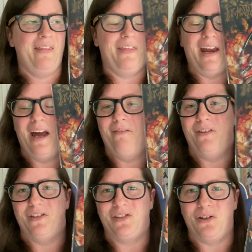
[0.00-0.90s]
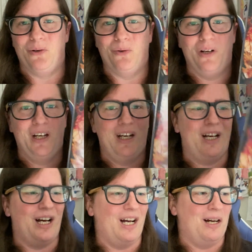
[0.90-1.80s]
they have this too,
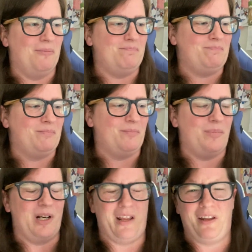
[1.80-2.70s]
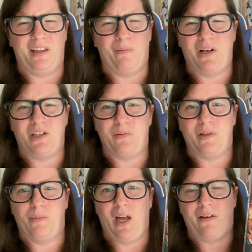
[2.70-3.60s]
but I think that might just be
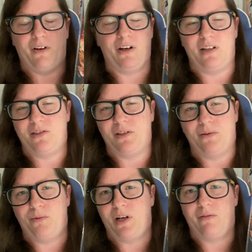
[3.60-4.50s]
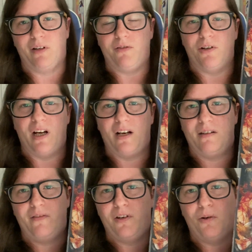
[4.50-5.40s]
the black variant, so whatever. If you
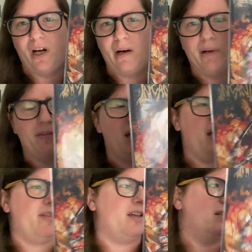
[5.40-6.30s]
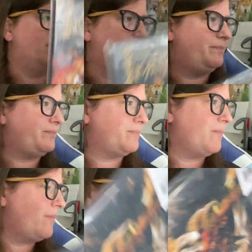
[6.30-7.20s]
don't care about that, then
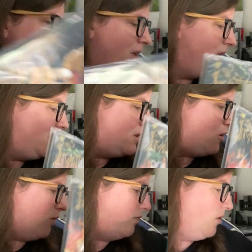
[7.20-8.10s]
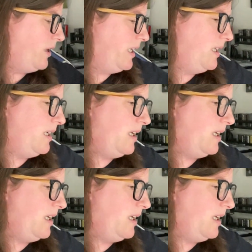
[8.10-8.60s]
go for it.